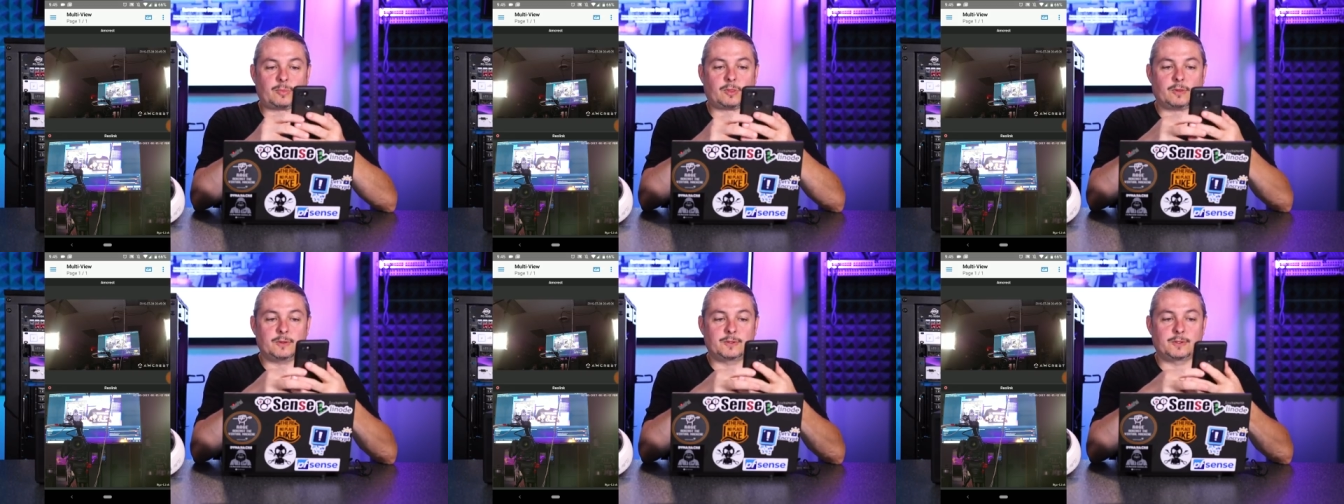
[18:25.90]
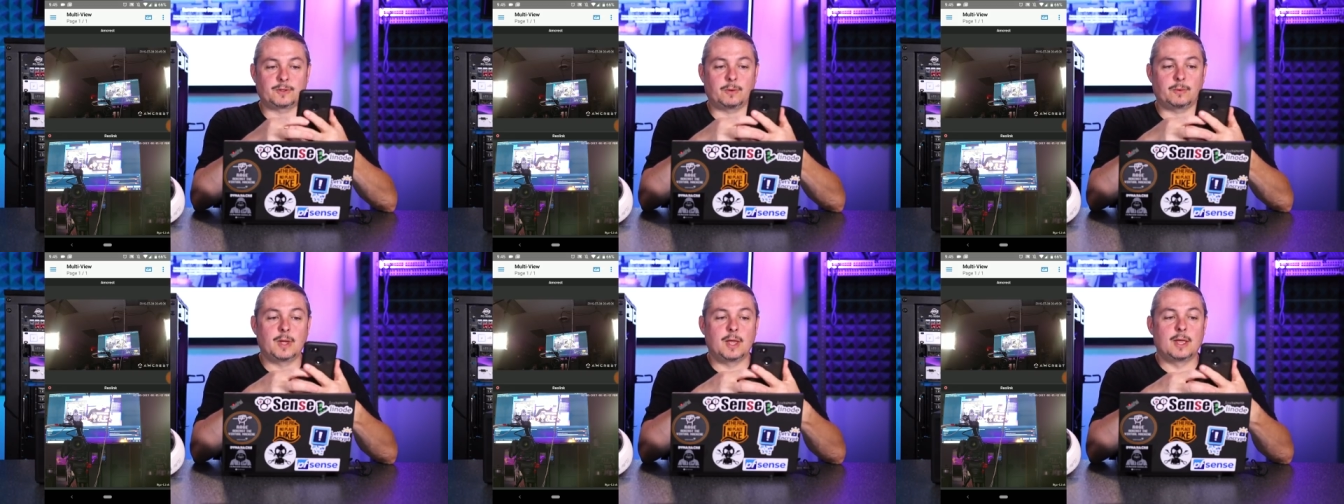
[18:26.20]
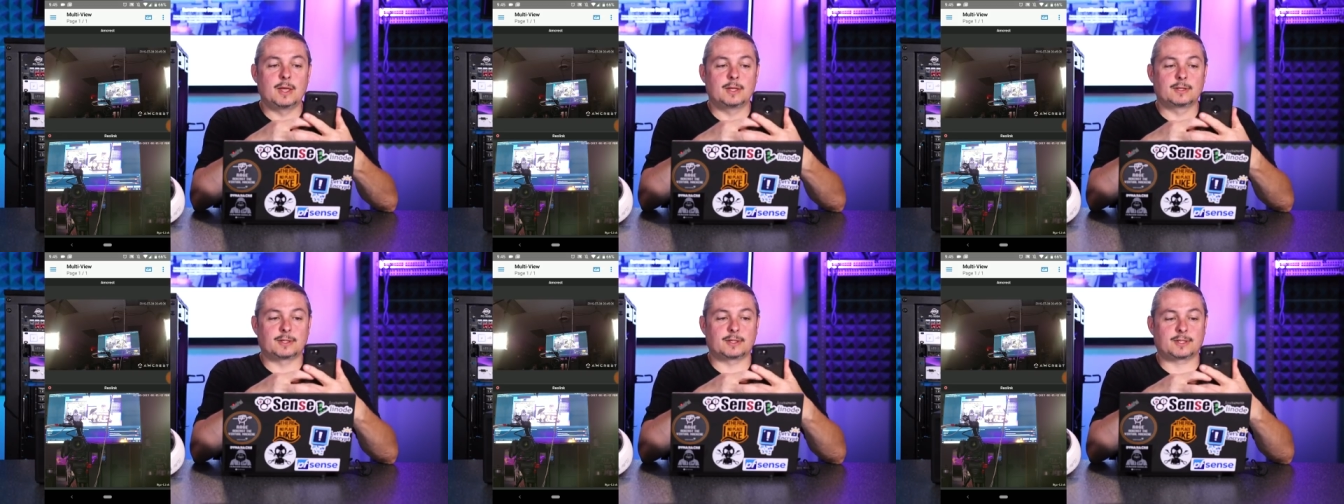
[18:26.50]
So
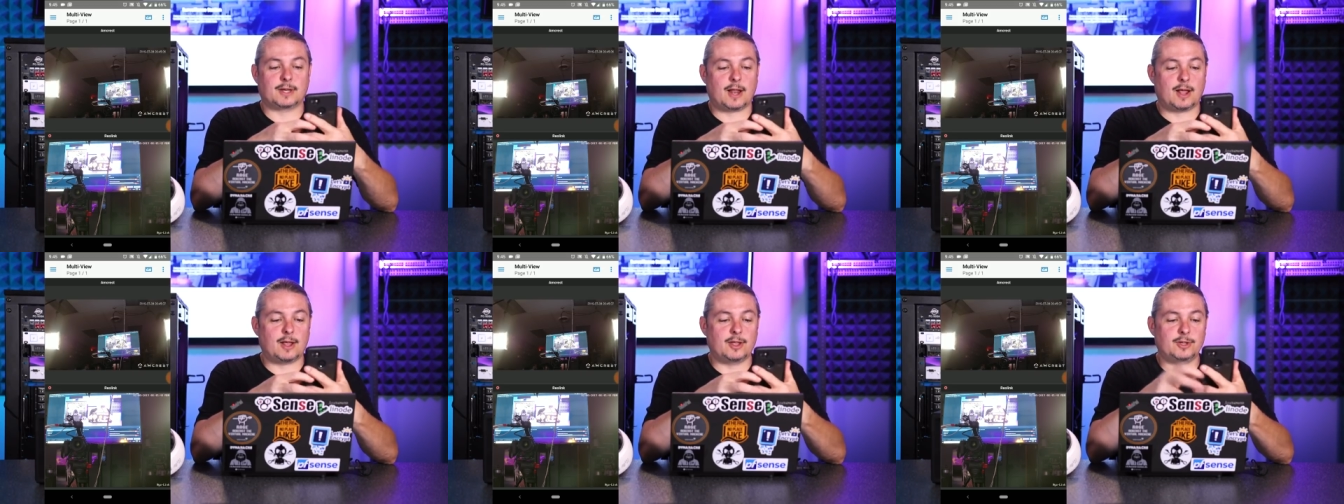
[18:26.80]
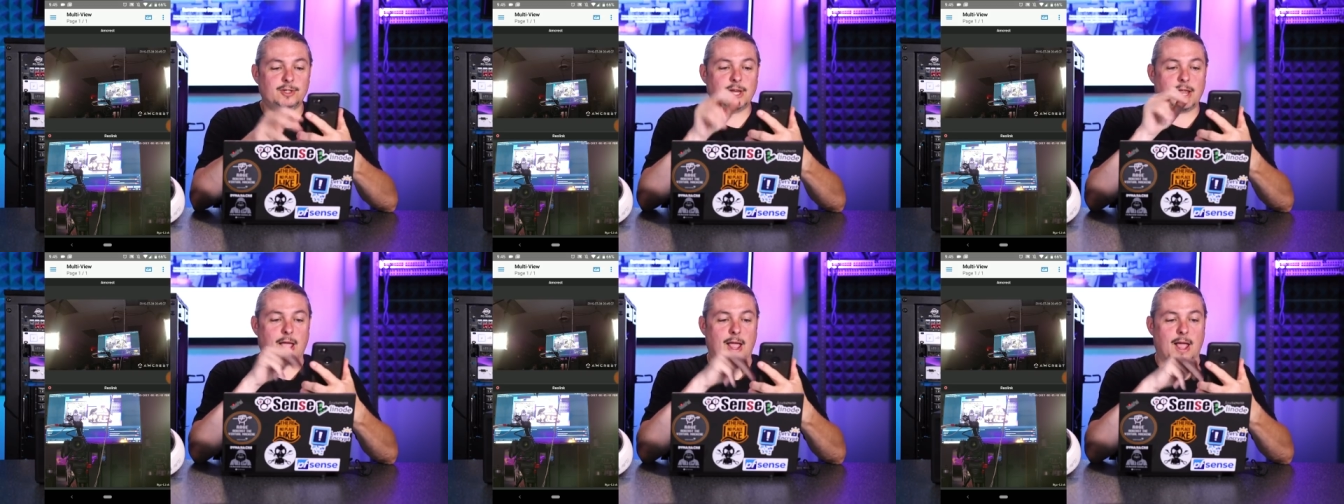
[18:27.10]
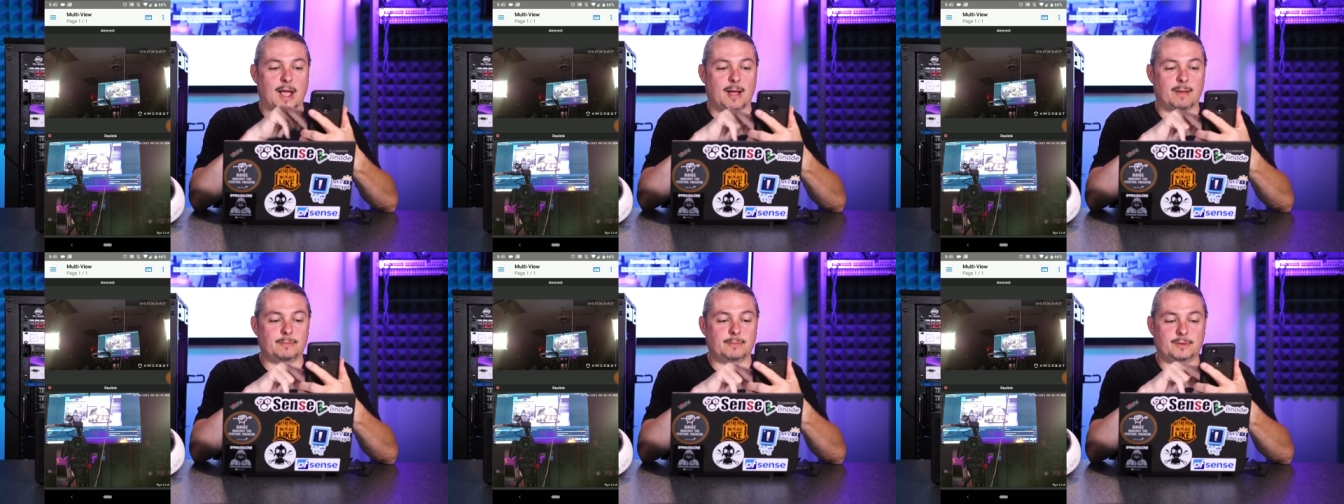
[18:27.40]
the Synology
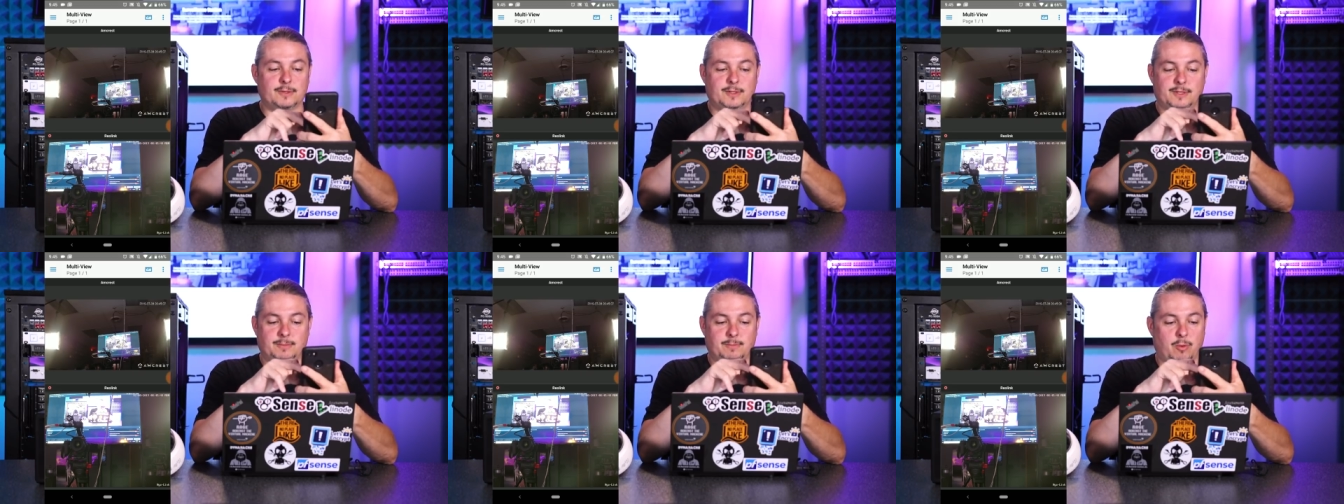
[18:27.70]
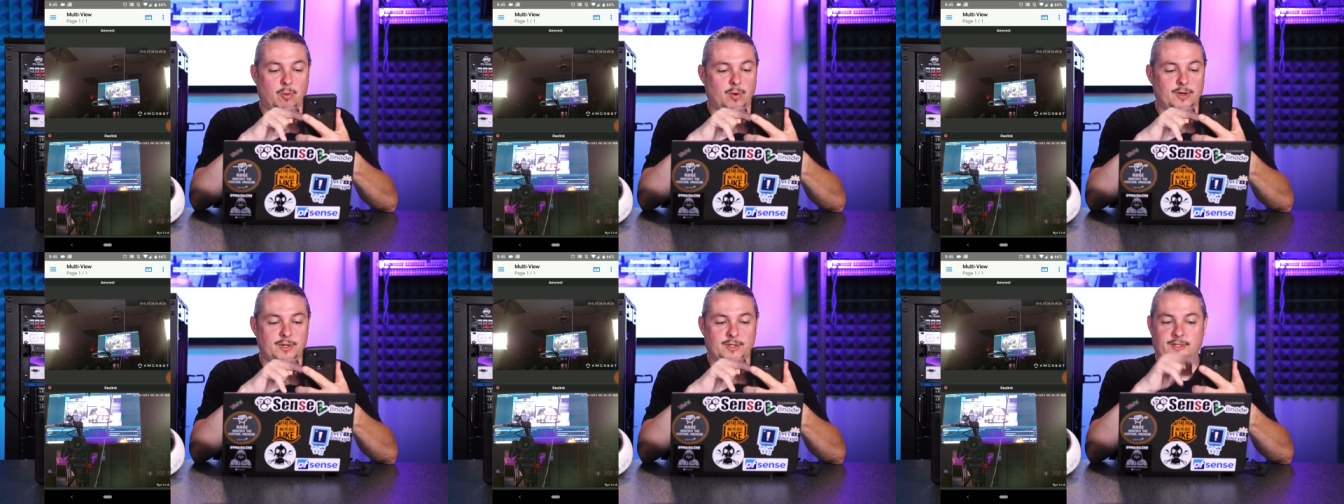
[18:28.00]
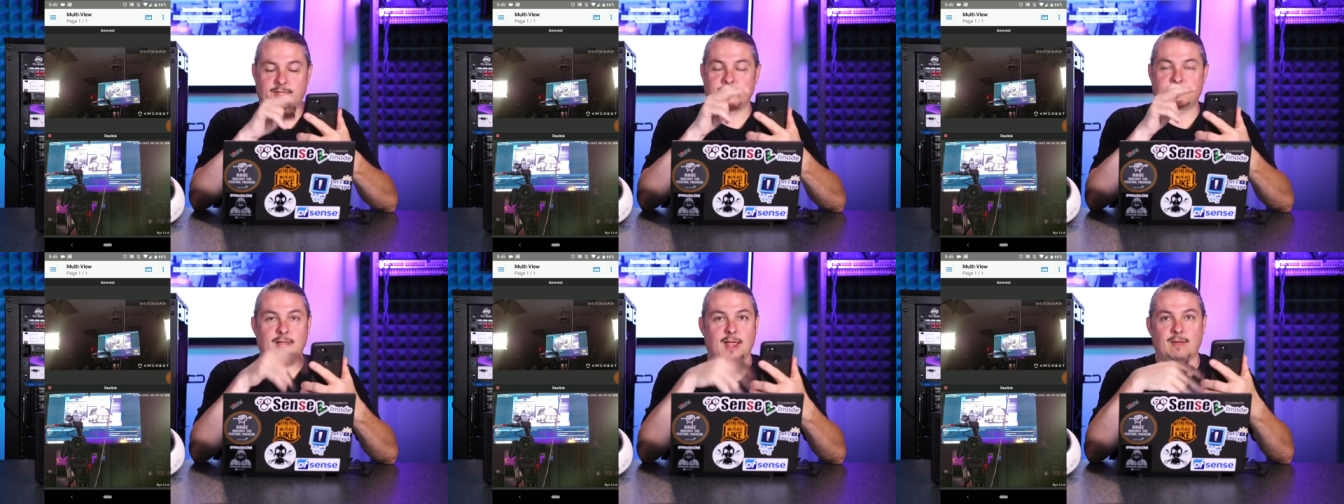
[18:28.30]
app supports
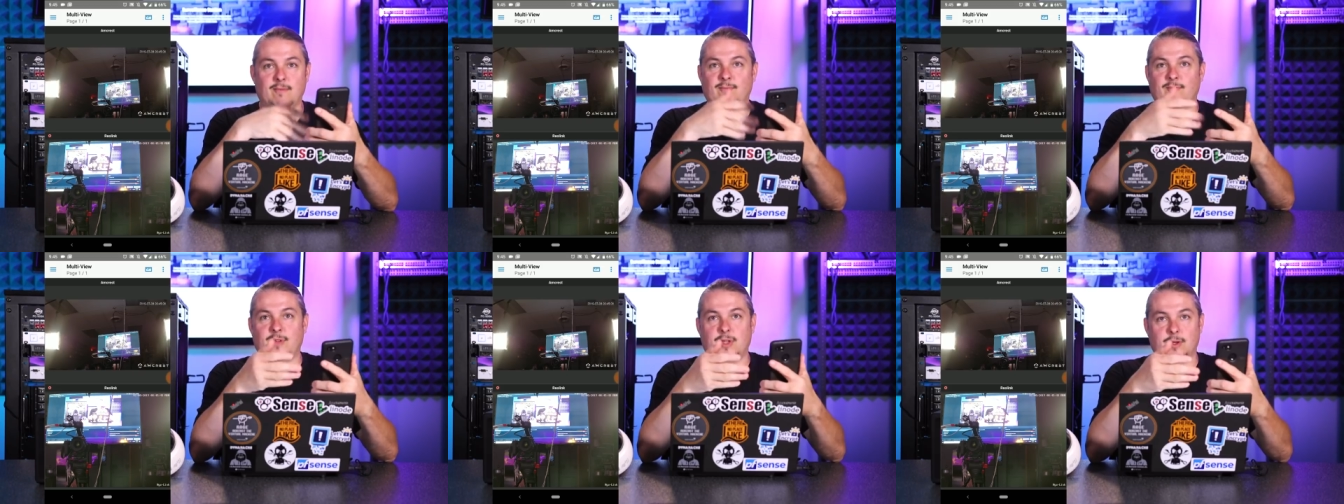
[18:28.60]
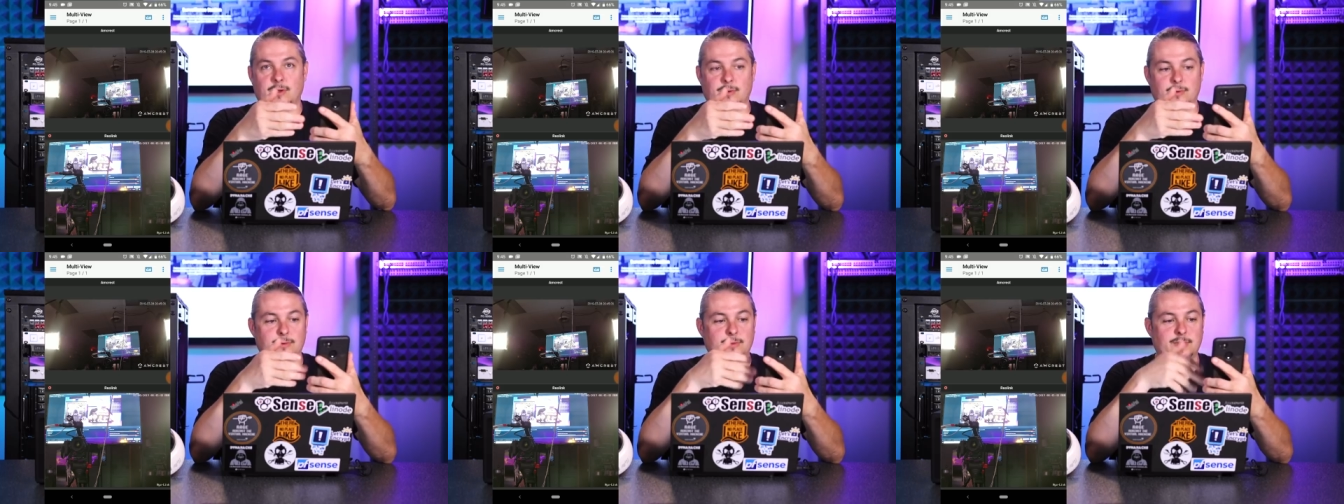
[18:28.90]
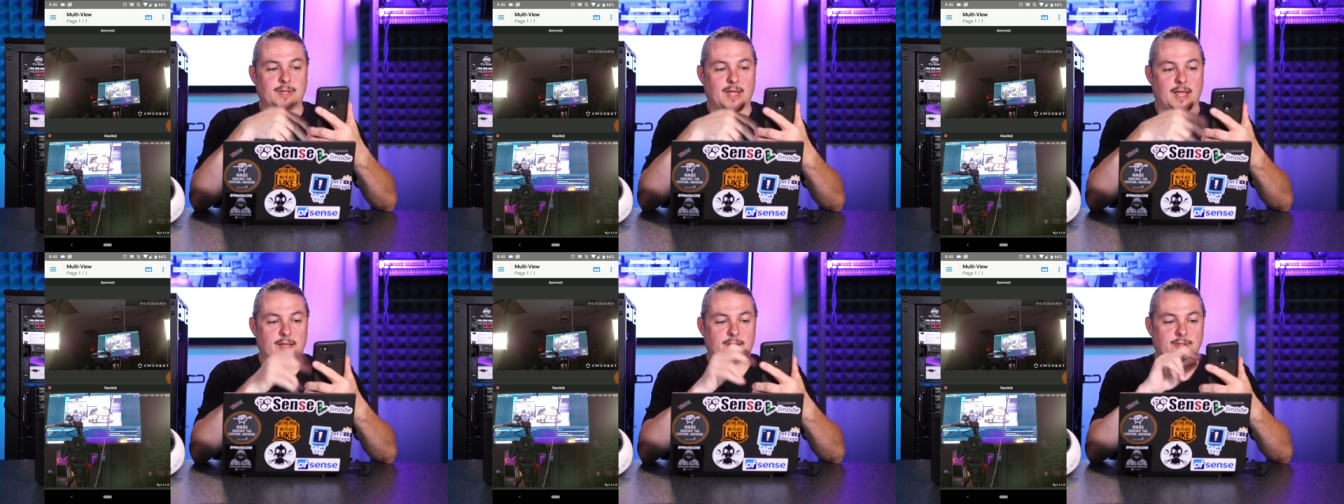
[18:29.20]
the same
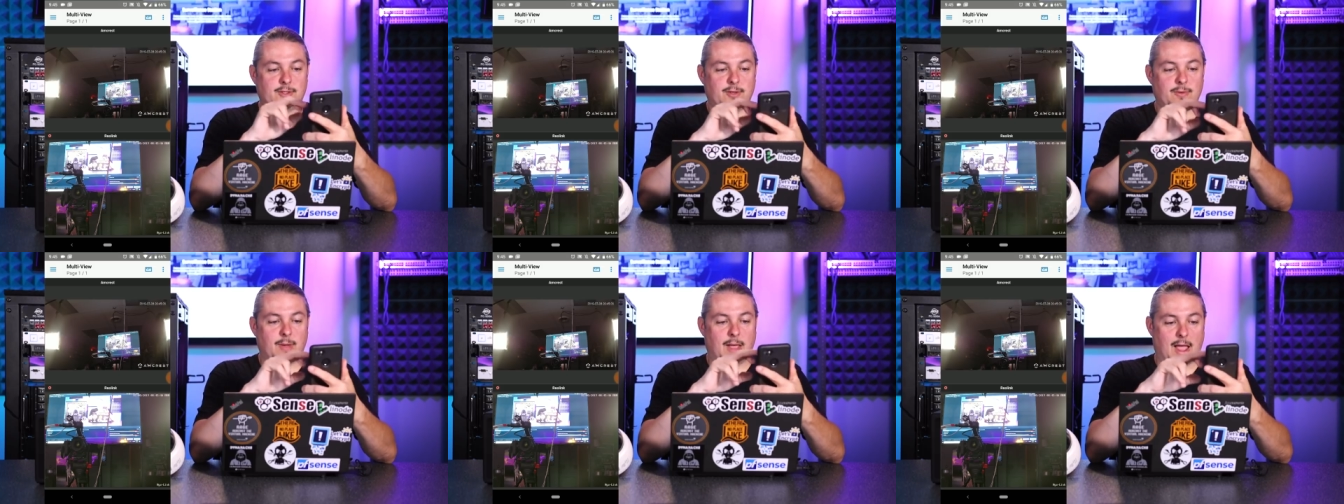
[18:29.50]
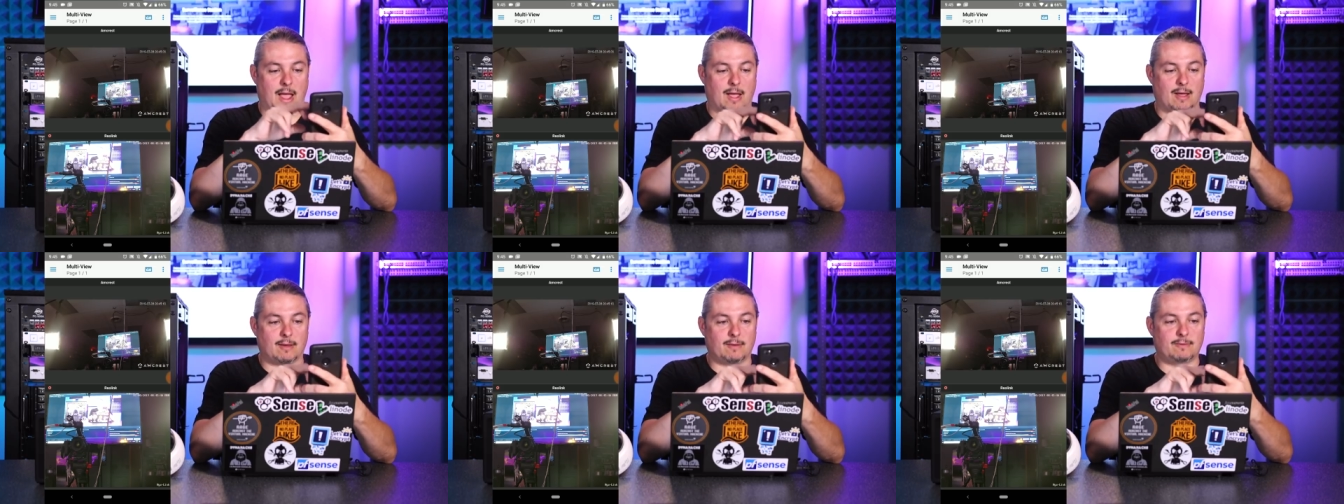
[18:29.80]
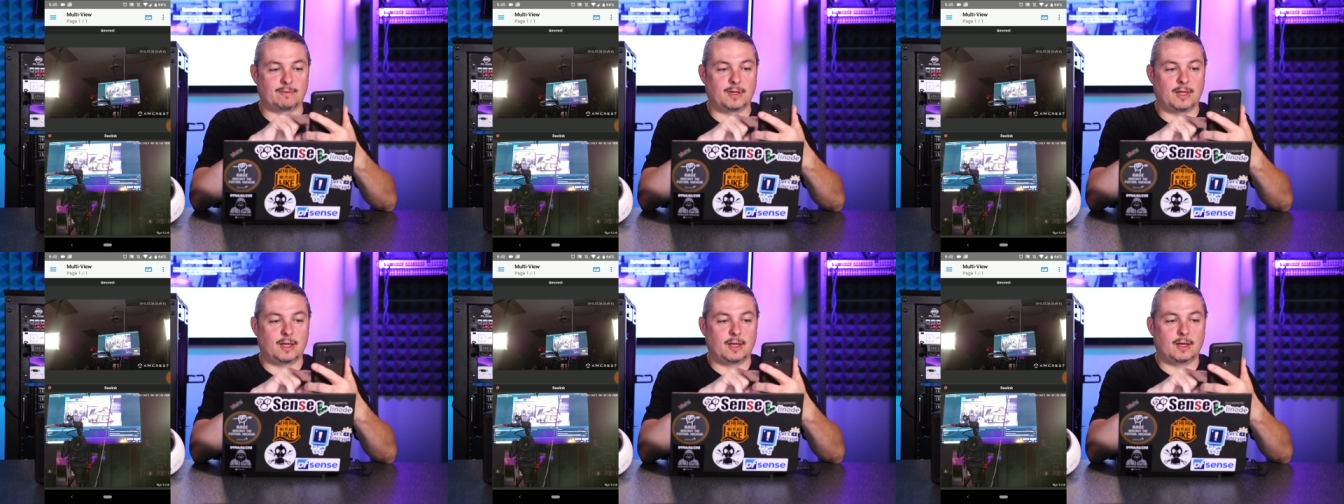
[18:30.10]
views as you
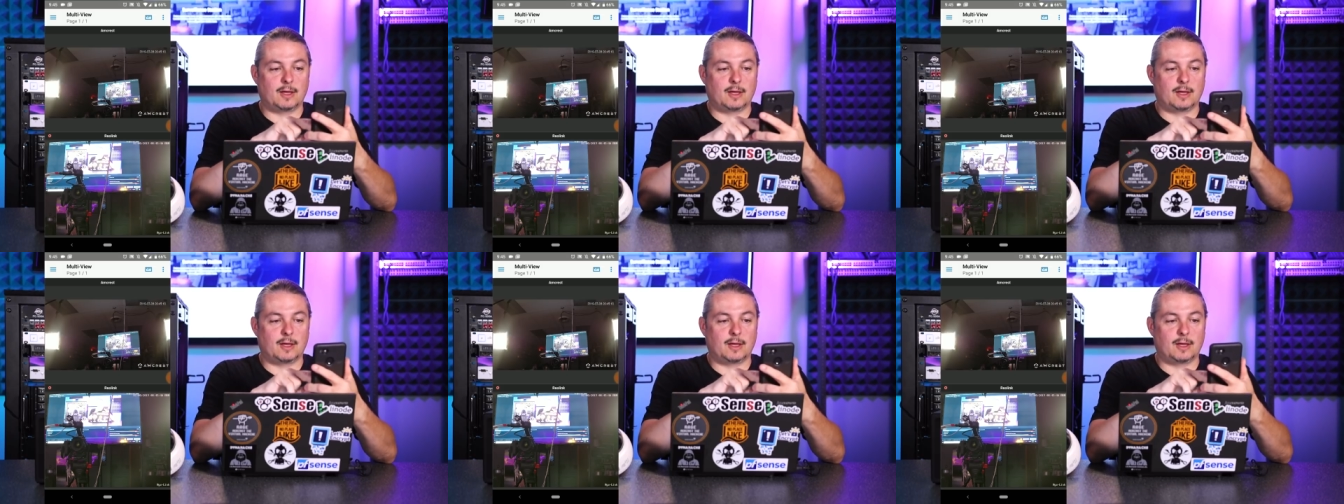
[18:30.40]
have.